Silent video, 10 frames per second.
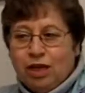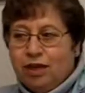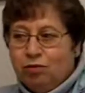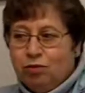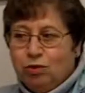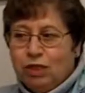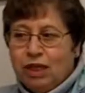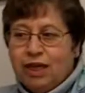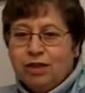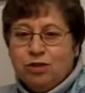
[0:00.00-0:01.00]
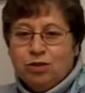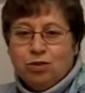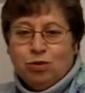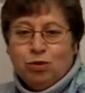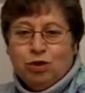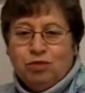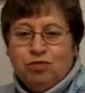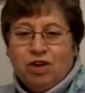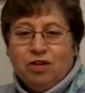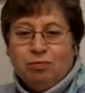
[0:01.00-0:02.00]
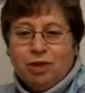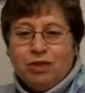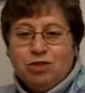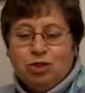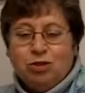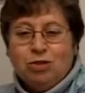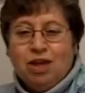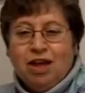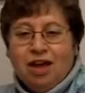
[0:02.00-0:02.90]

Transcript: and for the last 35 plus years,